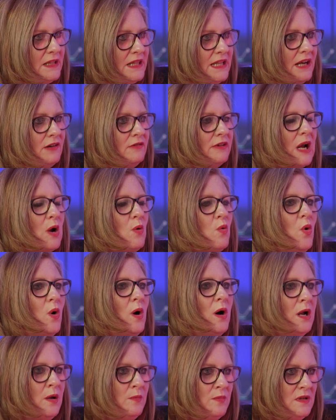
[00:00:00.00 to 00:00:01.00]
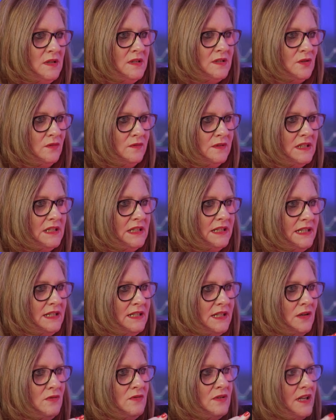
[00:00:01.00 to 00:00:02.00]
but their requirements obviously
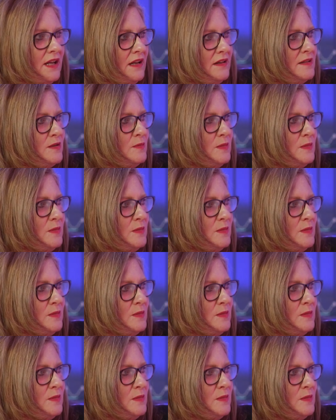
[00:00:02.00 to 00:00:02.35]
don't tend